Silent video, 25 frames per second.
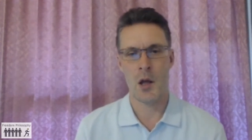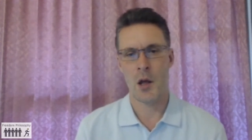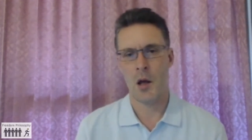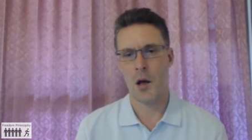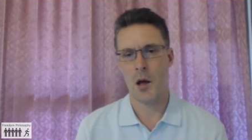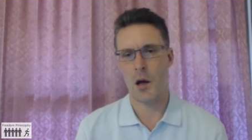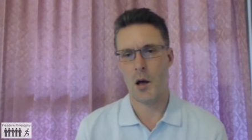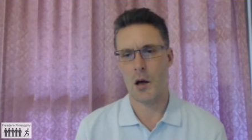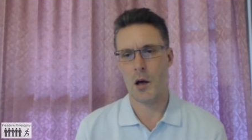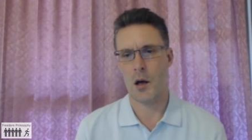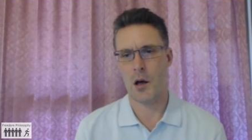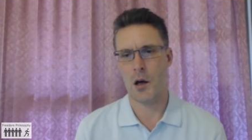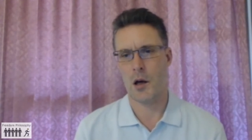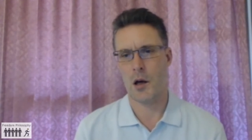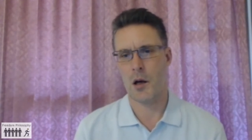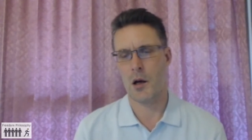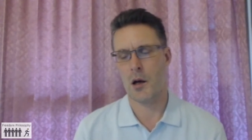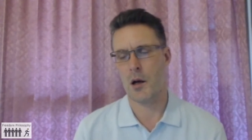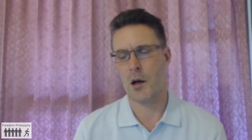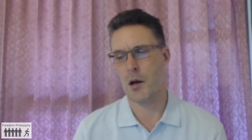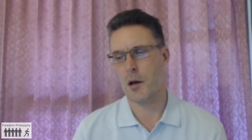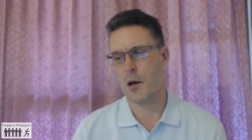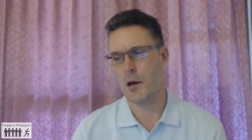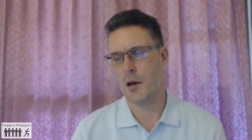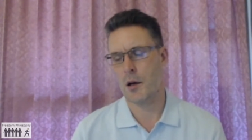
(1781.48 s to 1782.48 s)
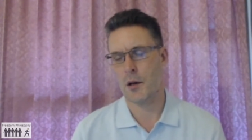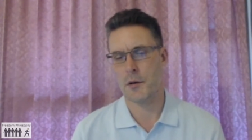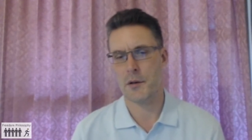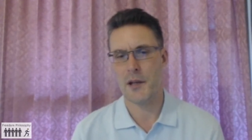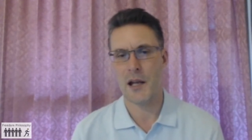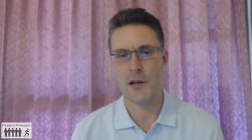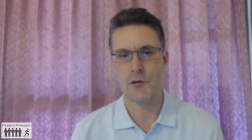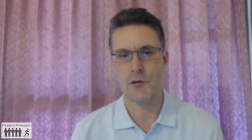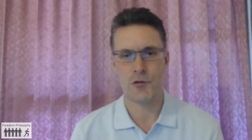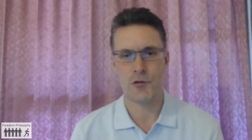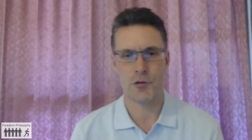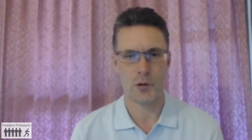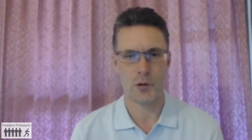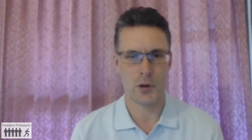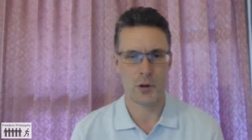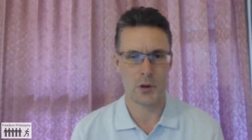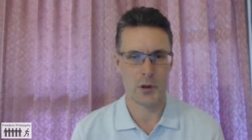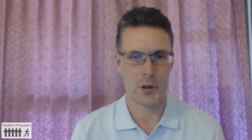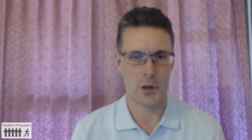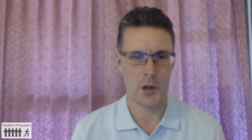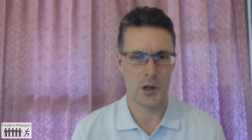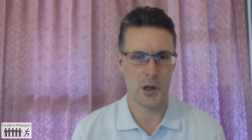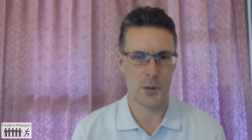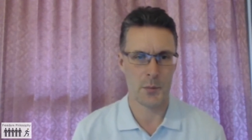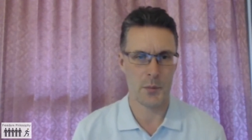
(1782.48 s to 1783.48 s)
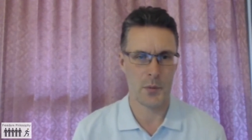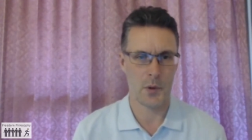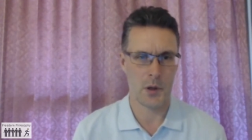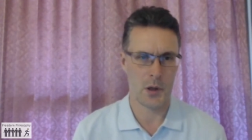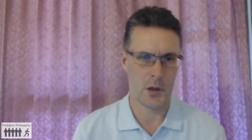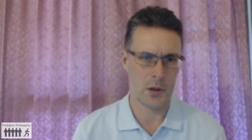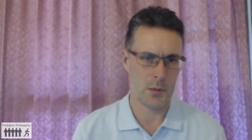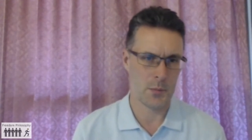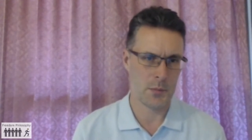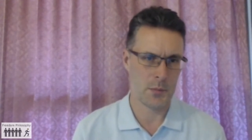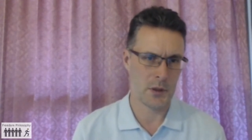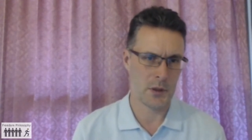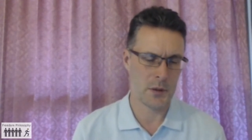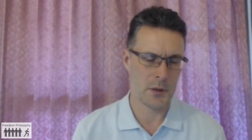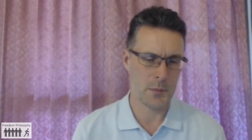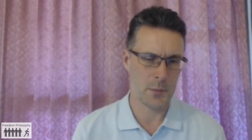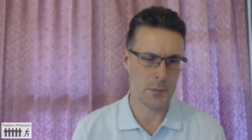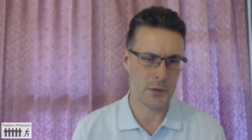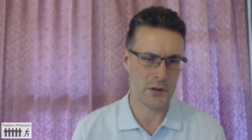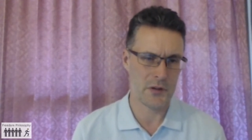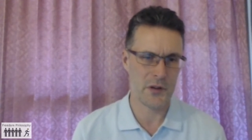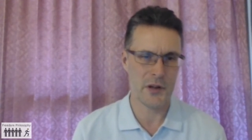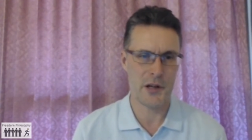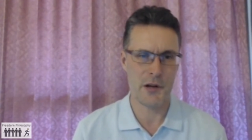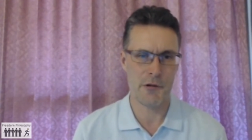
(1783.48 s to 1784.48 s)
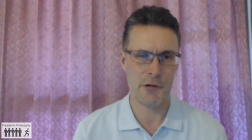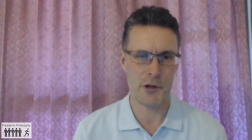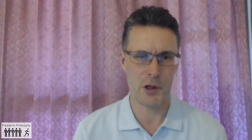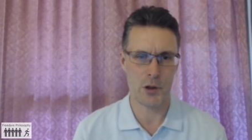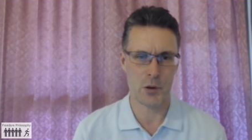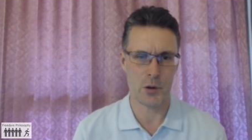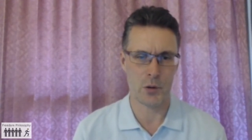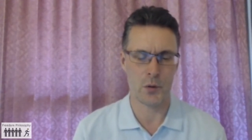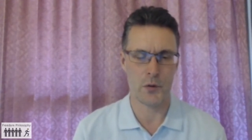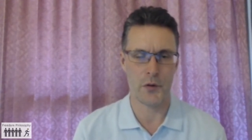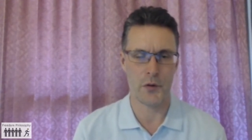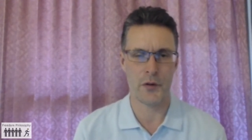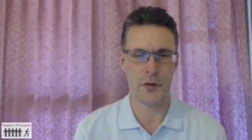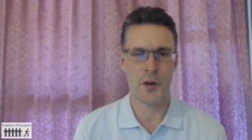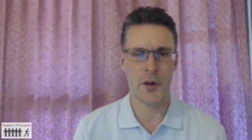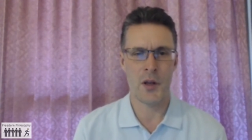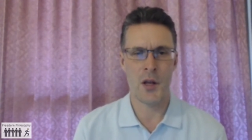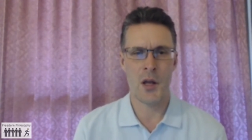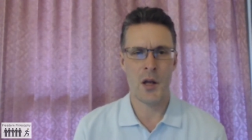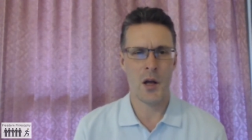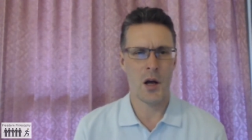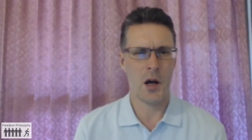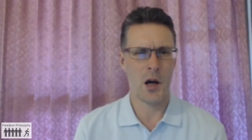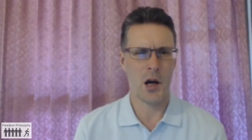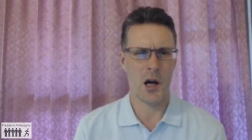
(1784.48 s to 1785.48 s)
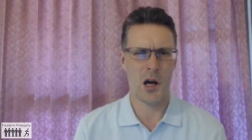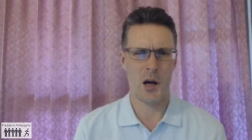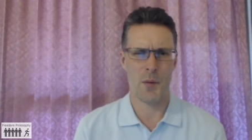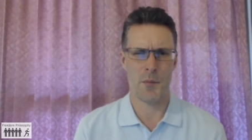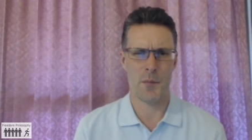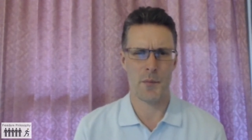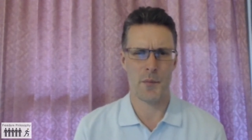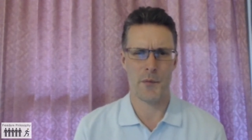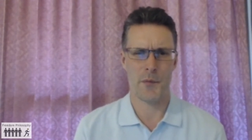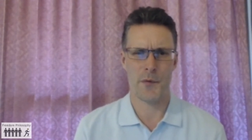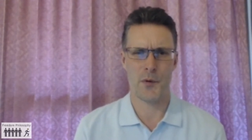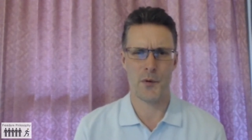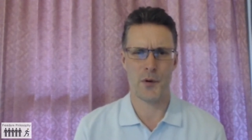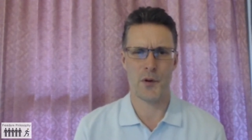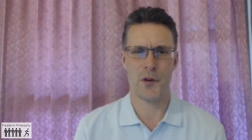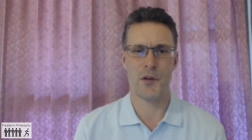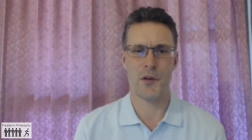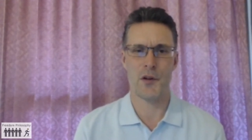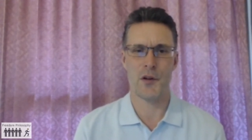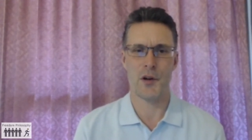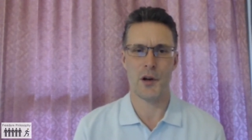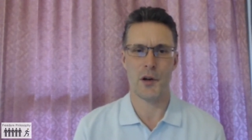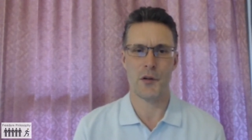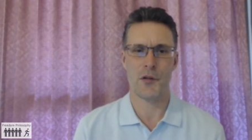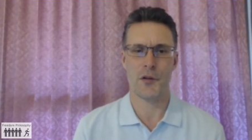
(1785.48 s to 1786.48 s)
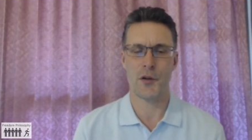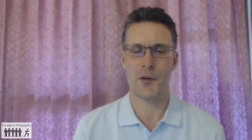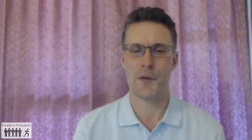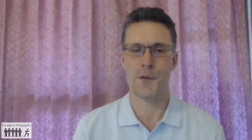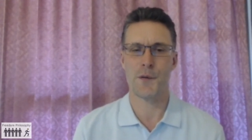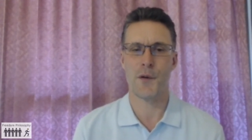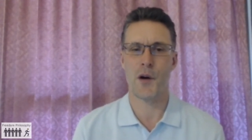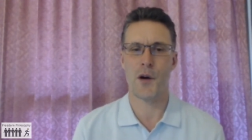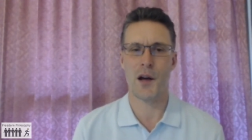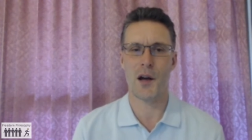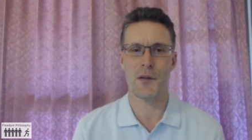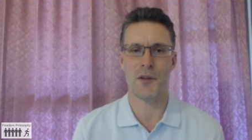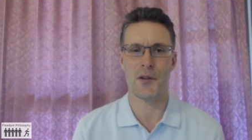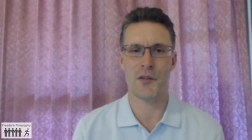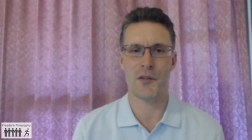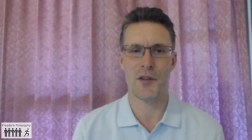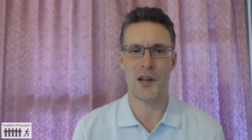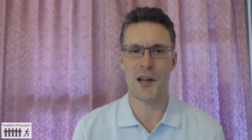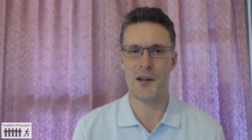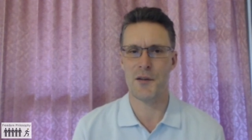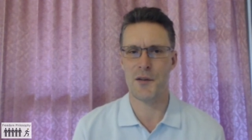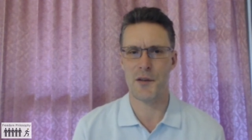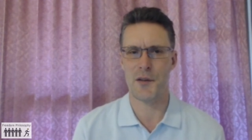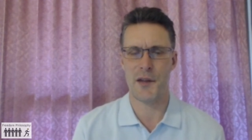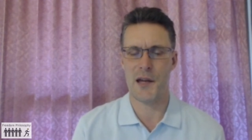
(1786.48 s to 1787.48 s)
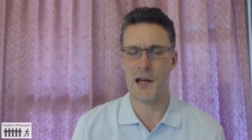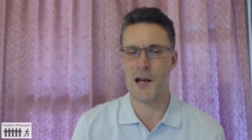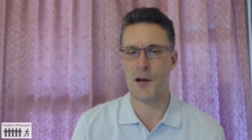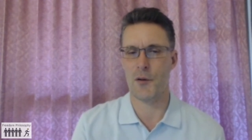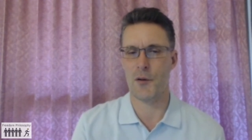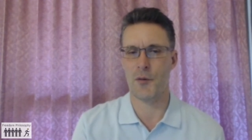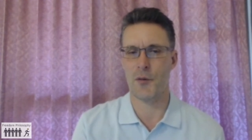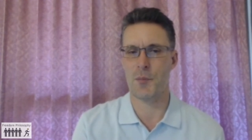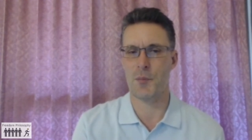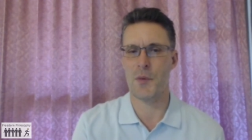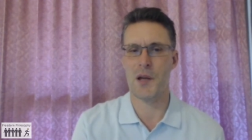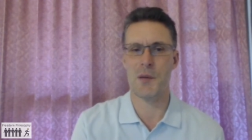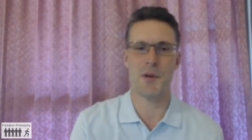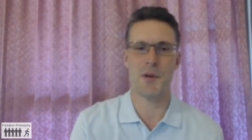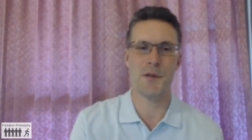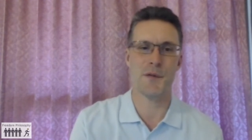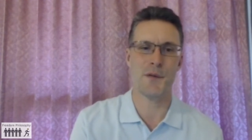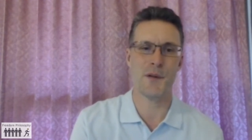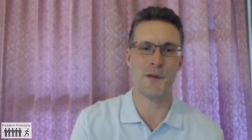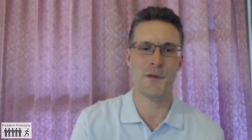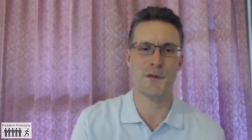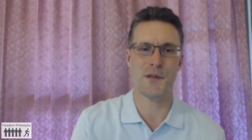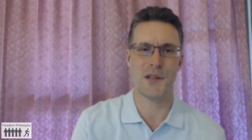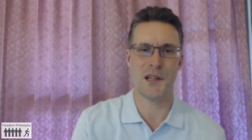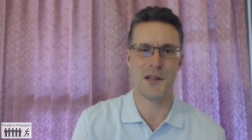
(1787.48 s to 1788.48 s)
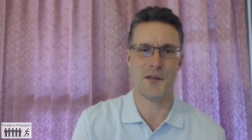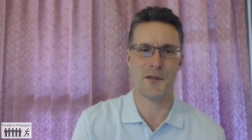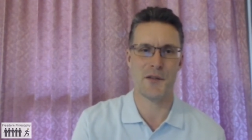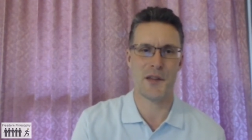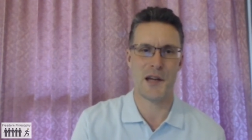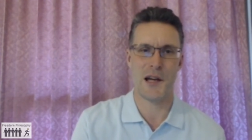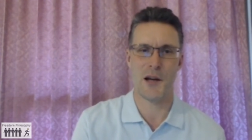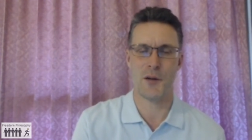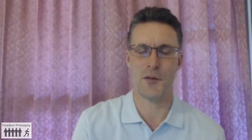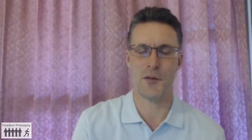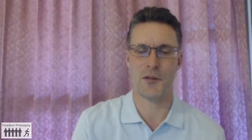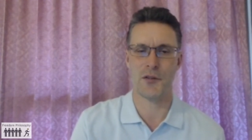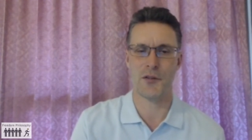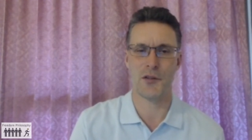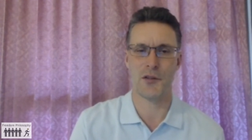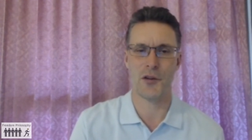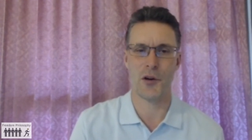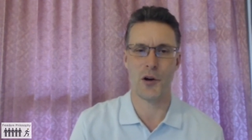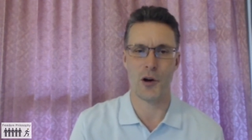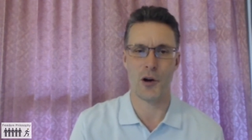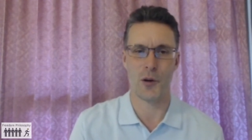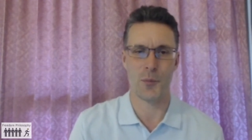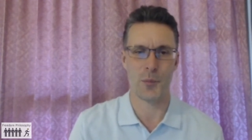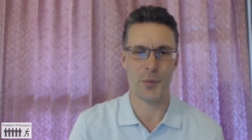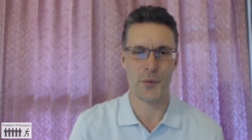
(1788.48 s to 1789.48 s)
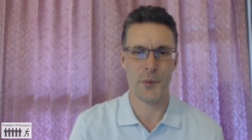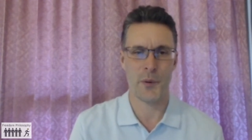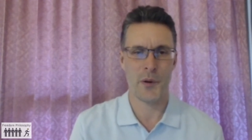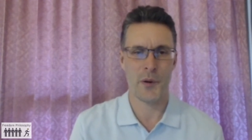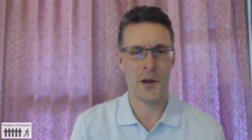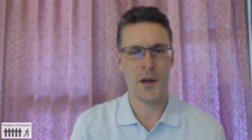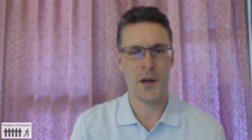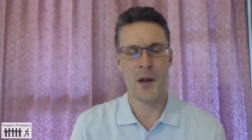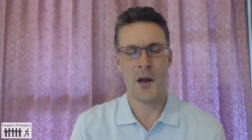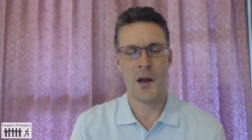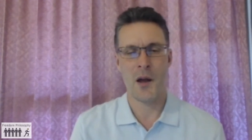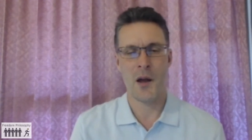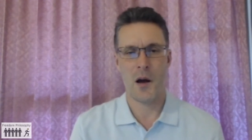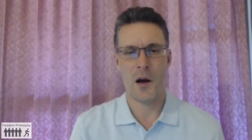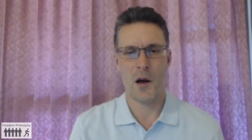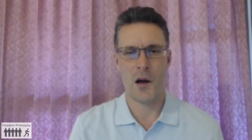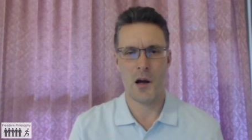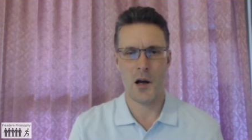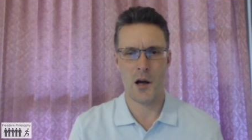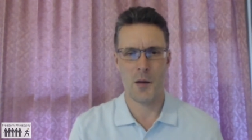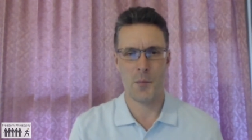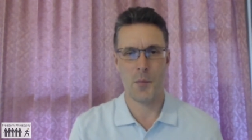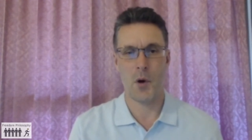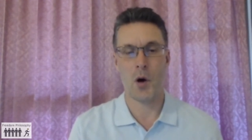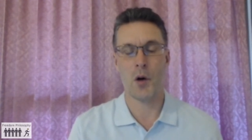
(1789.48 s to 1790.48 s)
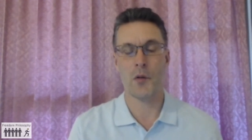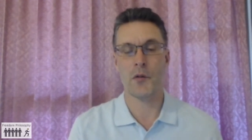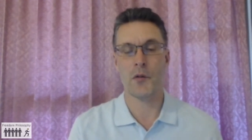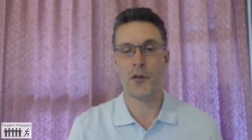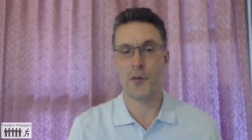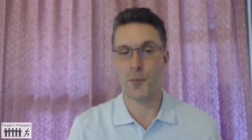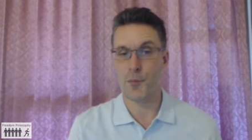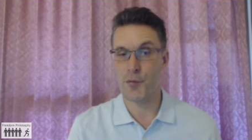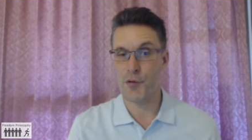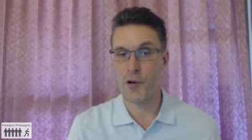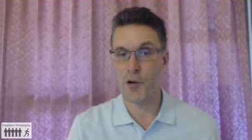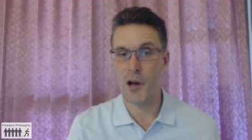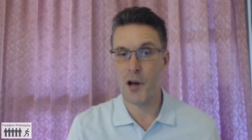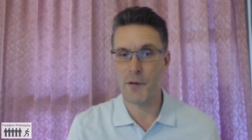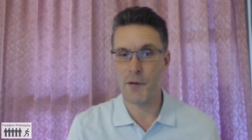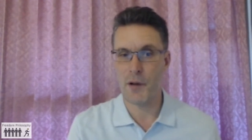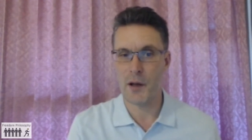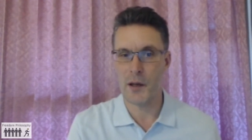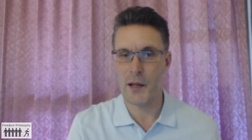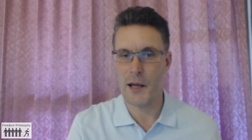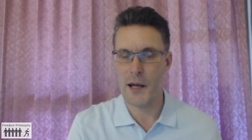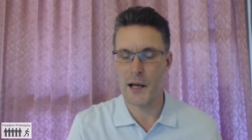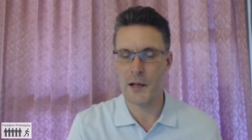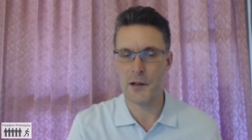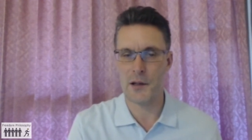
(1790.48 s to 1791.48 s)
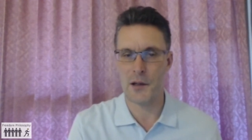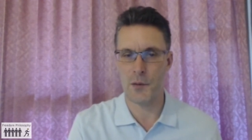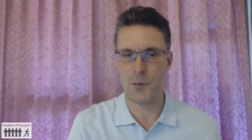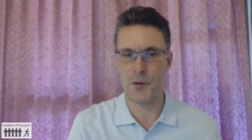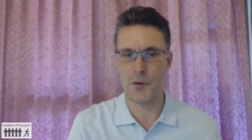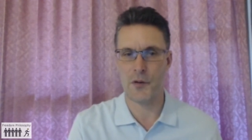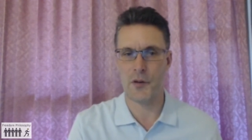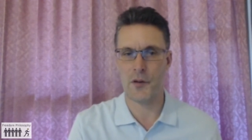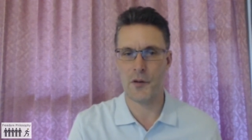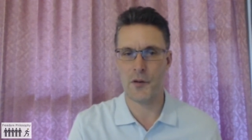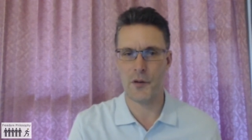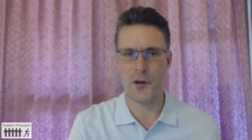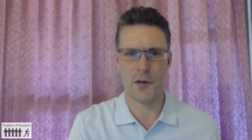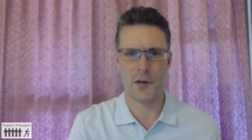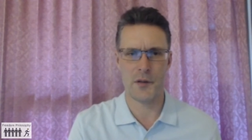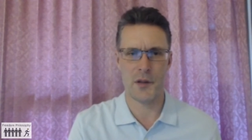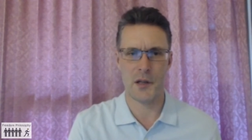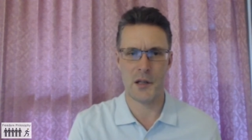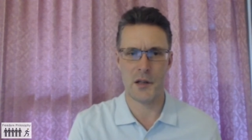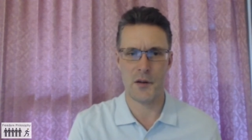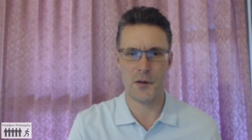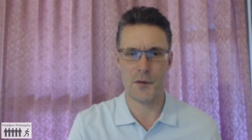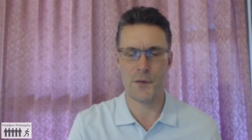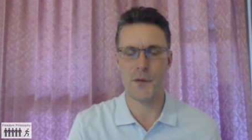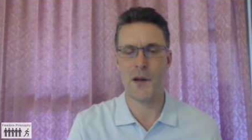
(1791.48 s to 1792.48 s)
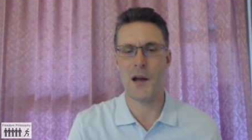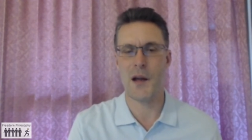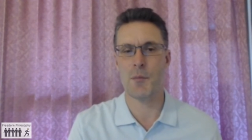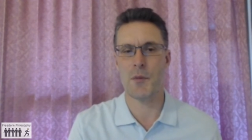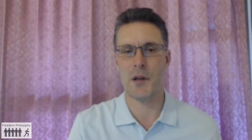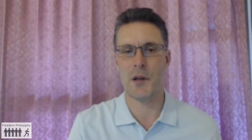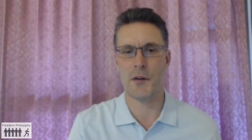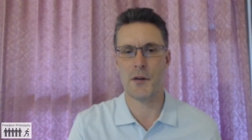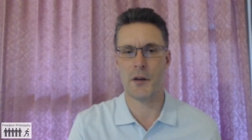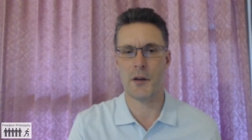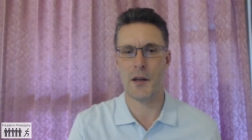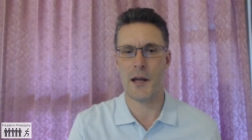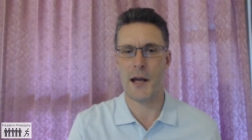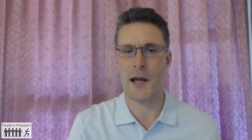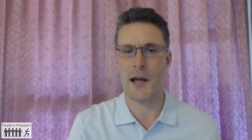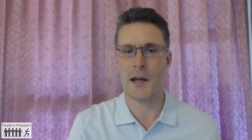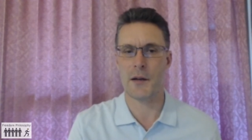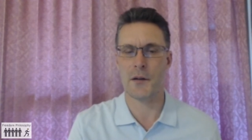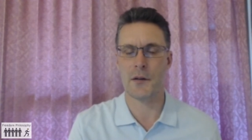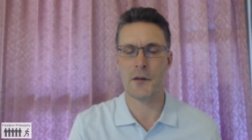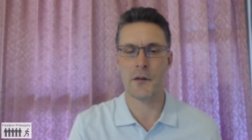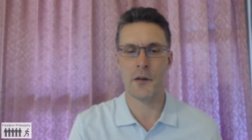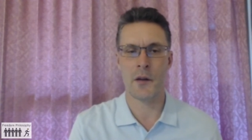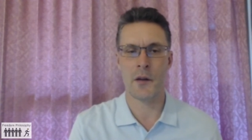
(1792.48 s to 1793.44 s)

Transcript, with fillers: uh, uh natural um, um, materials um, for you know sort of five to ten thousand, maybe fifteen thousand tops. Um, on some private land. It was, his, I think, his family's land.